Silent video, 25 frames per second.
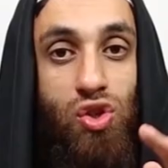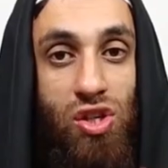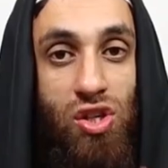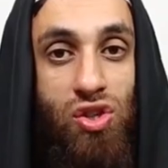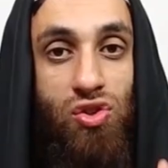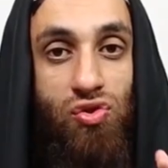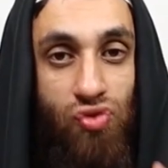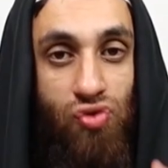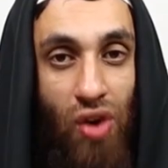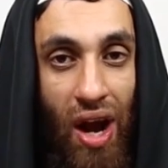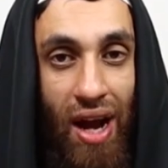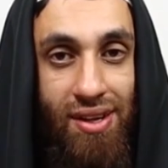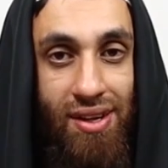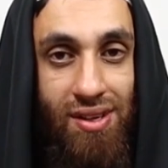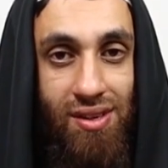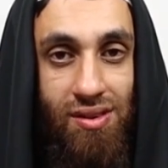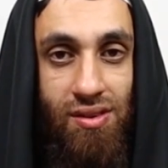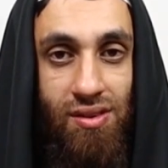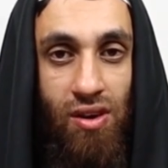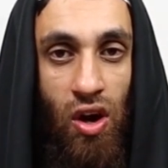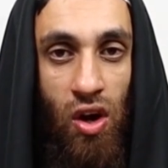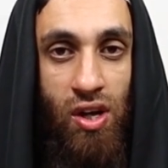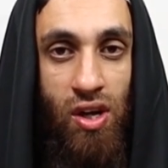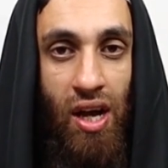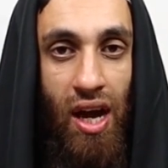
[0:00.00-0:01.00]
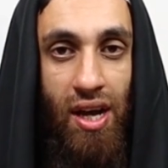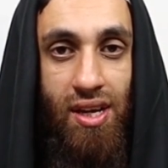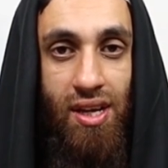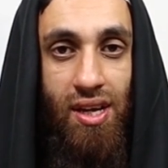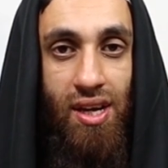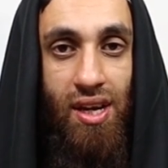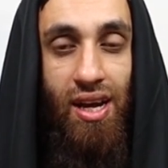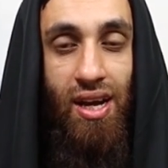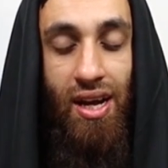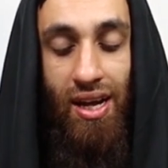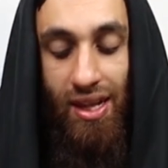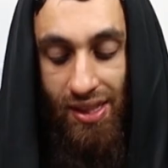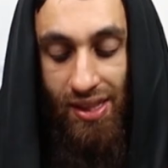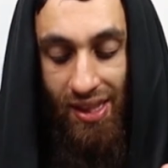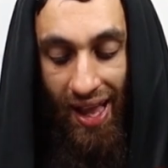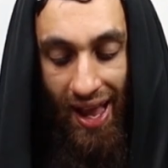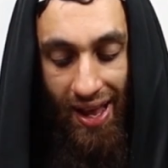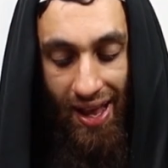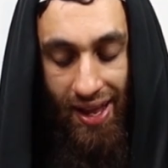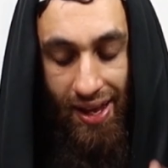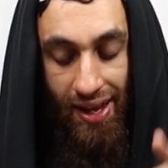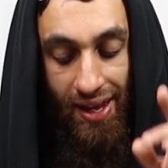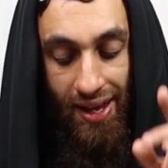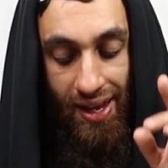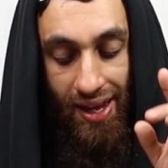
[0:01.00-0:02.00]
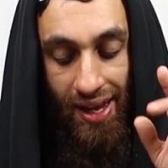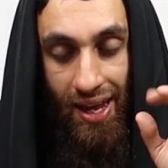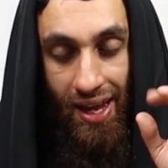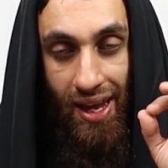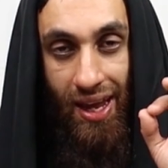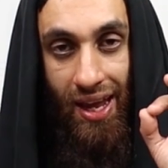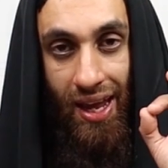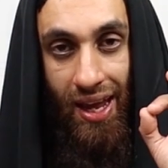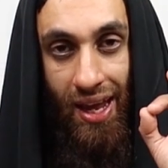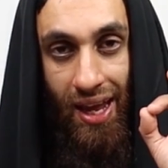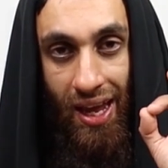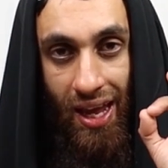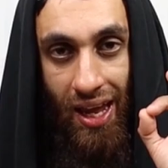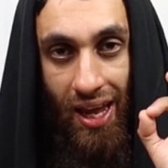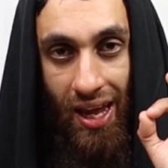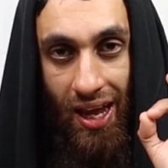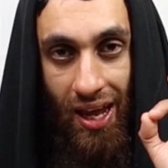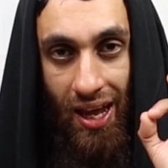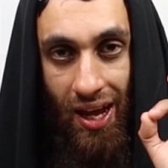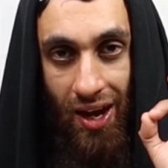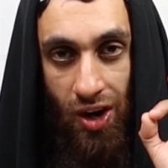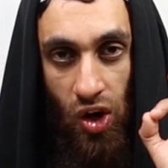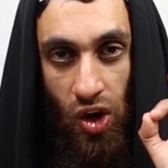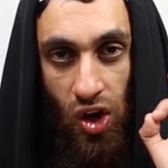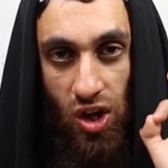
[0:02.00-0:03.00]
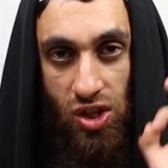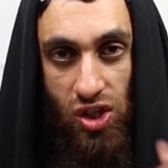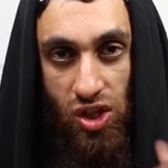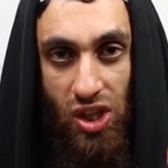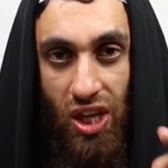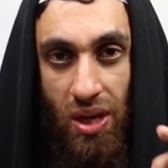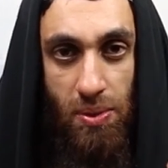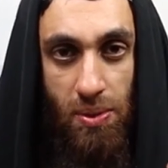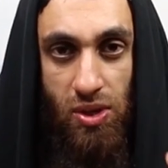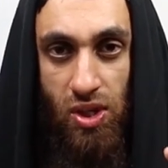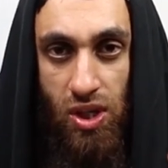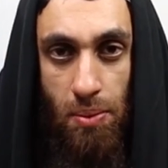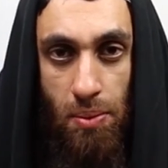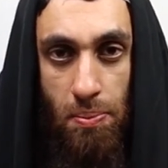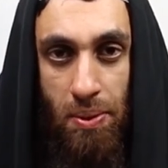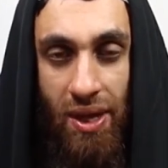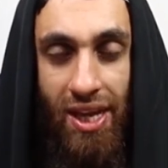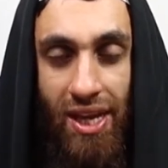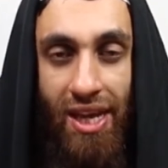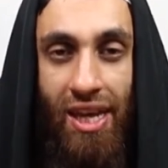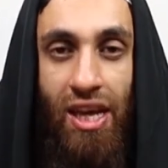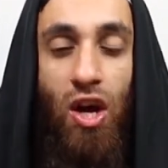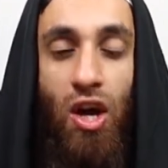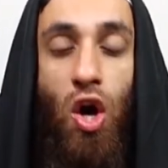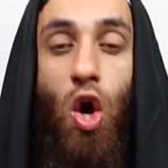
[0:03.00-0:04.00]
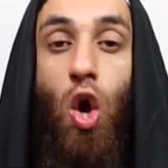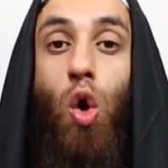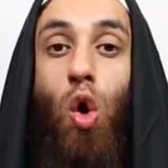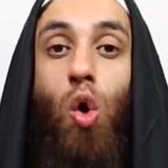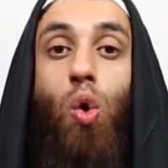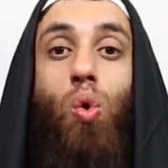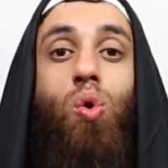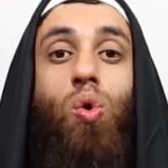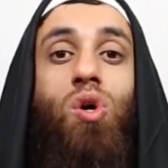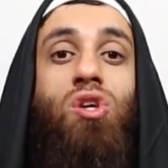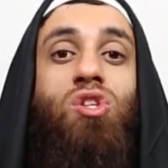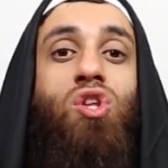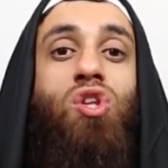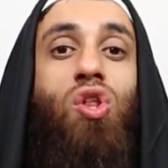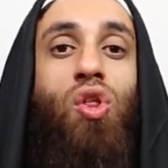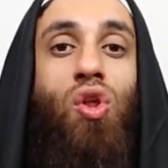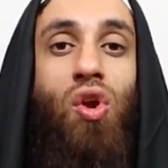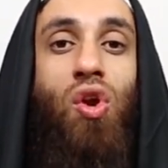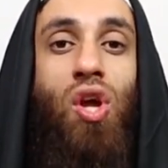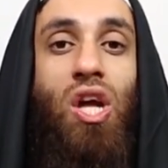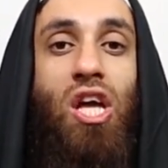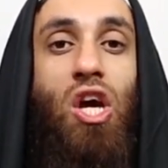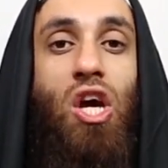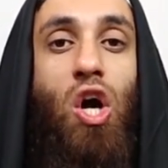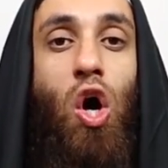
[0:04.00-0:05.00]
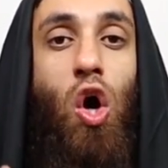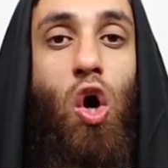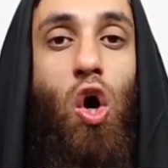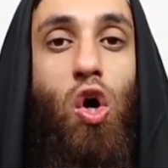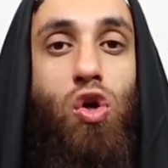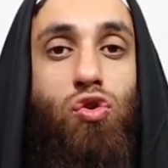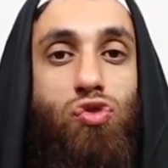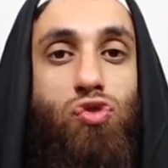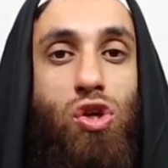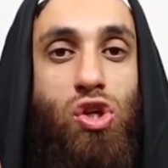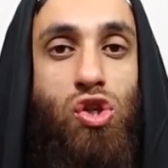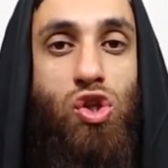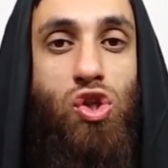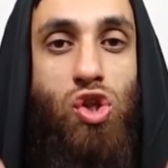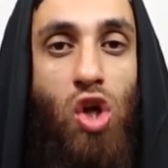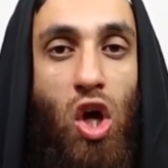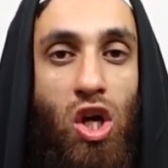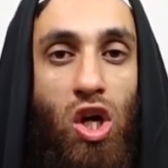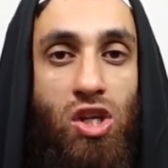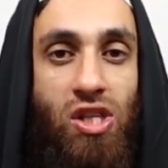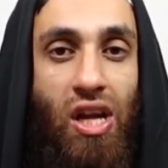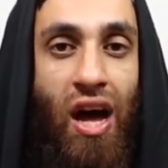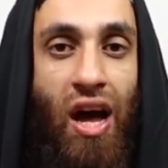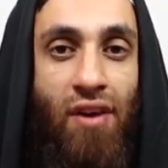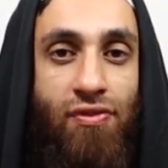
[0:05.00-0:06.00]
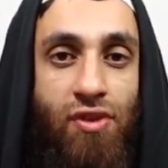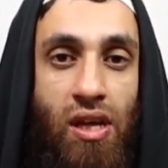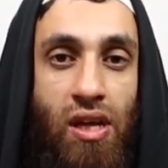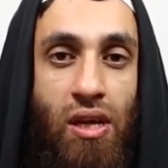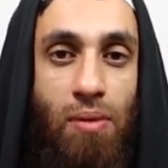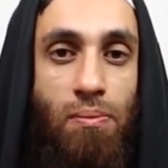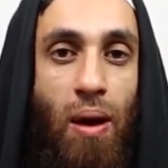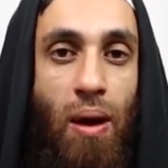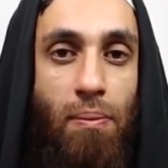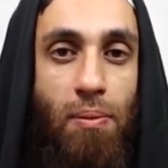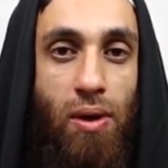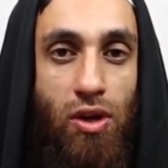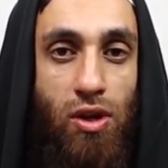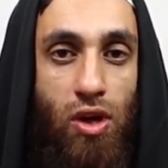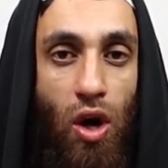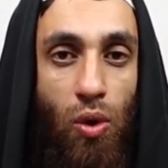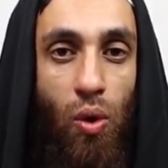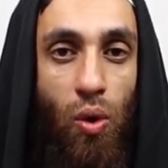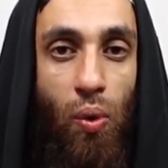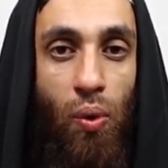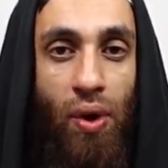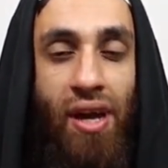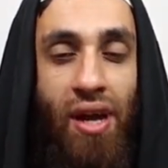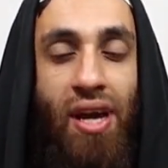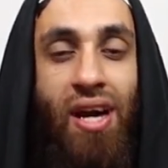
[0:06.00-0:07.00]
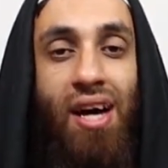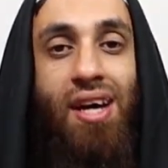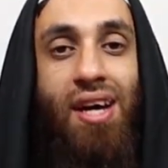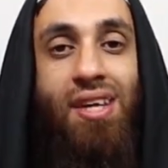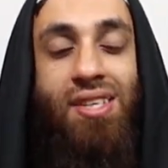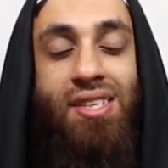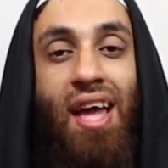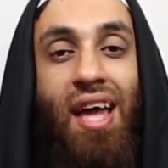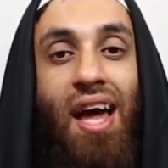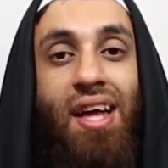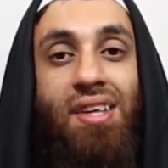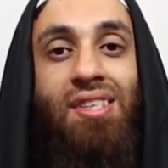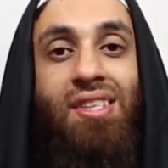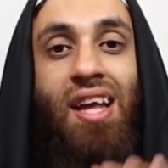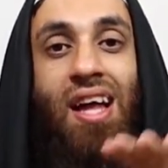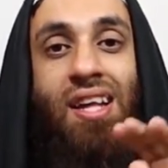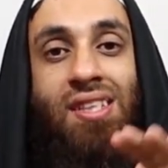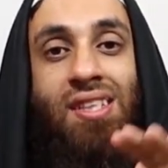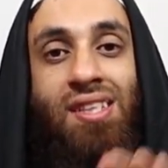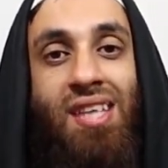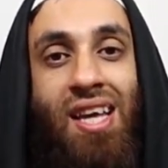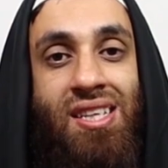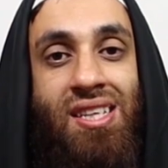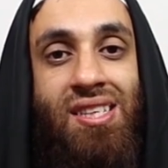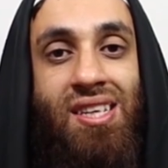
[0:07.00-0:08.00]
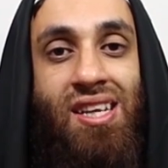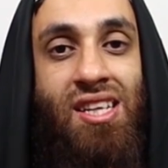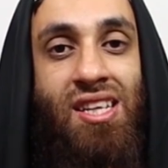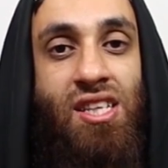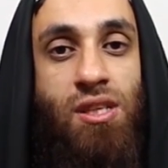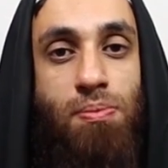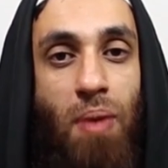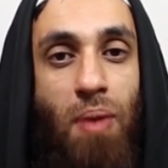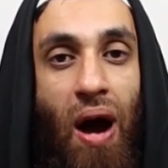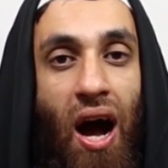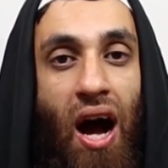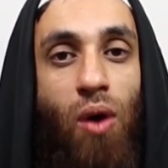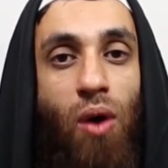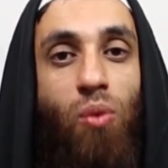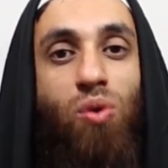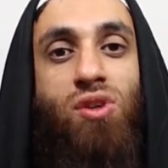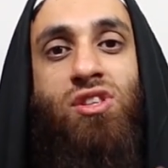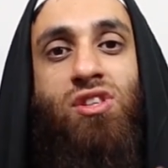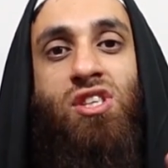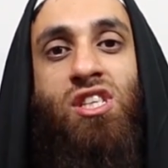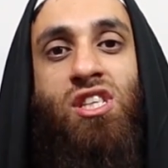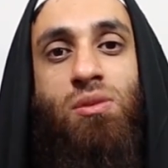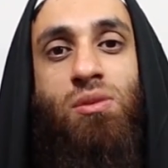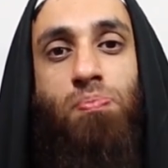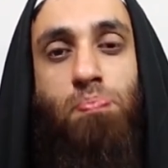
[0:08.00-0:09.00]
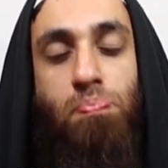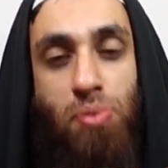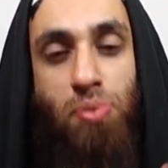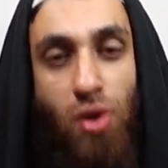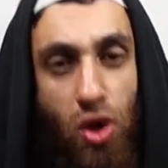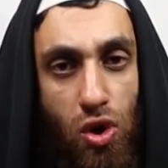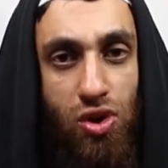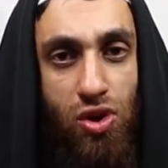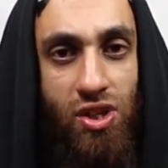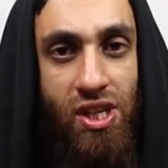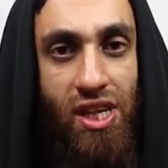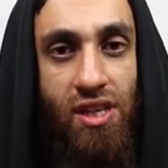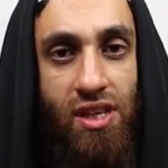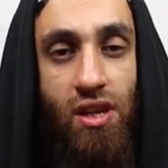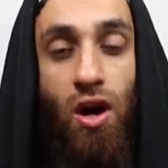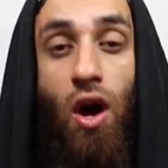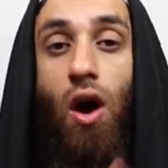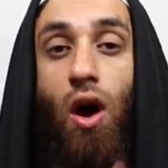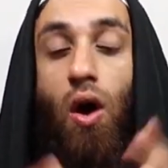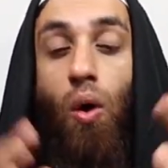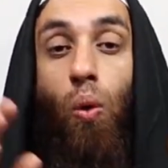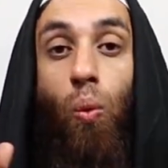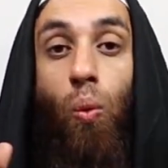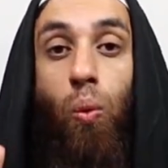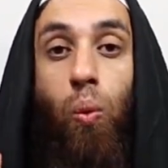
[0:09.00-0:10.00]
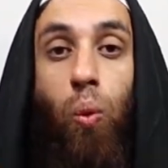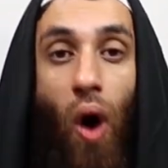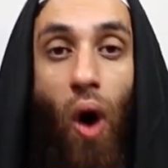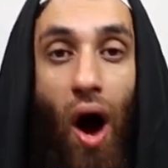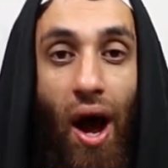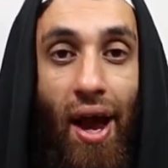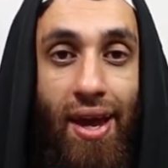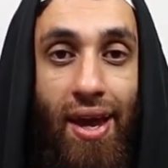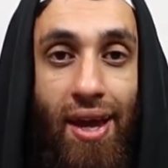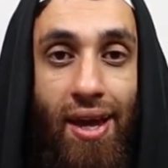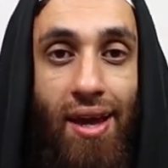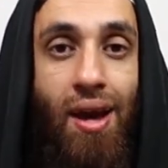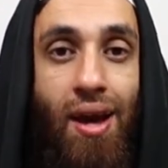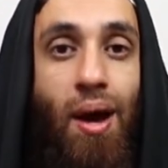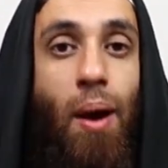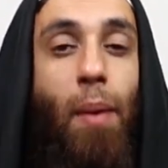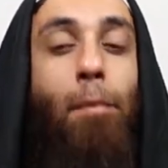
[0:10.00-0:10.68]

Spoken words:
just read, okay, that Khatib al-Sherbini, who was 300 years after Imam al-Nawawi, says that this ijma'a was disputed. Why?